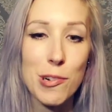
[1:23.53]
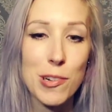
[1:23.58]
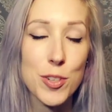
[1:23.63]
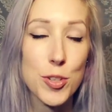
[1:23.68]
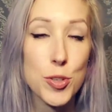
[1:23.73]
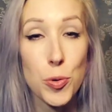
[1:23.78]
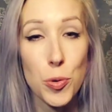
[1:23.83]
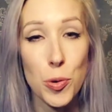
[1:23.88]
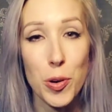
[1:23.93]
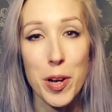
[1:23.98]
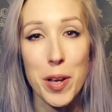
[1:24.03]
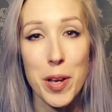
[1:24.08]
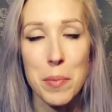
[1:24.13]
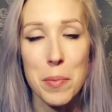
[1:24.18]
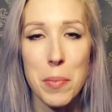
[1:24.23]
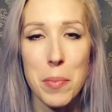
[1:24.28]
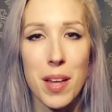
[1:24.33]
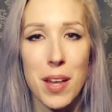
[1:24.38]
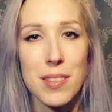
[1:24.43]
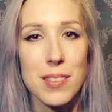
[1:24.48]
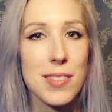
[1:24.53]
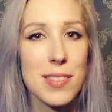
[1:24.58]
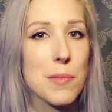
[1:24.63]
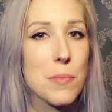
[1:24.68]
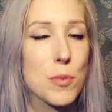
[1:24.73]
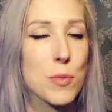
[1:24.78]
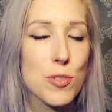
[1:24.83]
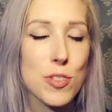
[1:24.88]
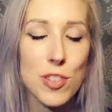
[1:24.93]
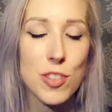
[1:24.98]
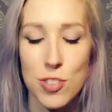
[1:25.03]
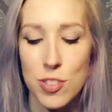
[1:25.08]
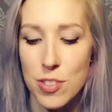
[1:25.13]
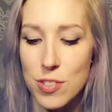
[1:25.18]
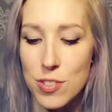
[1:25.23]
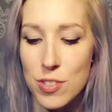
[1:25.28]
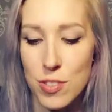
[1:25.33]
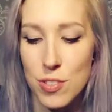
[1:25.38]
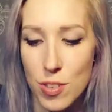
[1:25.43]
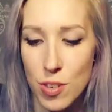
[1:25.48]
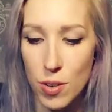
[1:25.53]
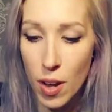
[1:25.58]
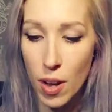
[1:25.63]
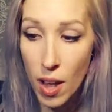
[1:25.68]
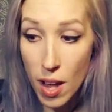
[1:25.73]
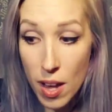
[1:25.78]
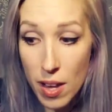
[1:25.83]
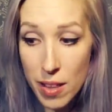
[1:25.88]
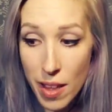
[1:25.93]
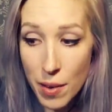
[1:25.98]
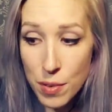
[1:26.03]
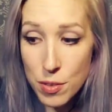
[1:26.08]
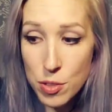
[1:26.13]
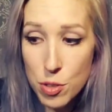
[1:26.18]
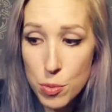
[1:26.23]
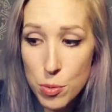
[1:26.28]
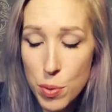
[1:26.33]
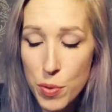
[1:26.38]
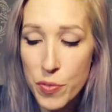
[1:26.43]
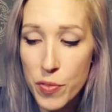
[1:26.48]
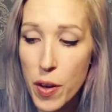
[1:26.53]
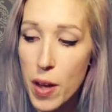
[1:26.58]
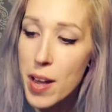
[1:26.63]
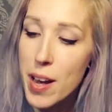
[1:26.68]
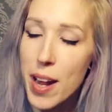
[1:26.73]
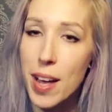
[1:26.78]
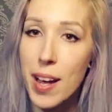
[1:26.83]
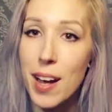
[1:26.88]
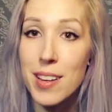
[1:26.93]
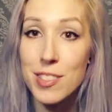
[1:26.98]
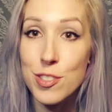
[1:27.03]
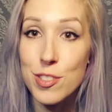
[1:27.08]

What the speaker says: for touring bands and musicians, so that was super fun.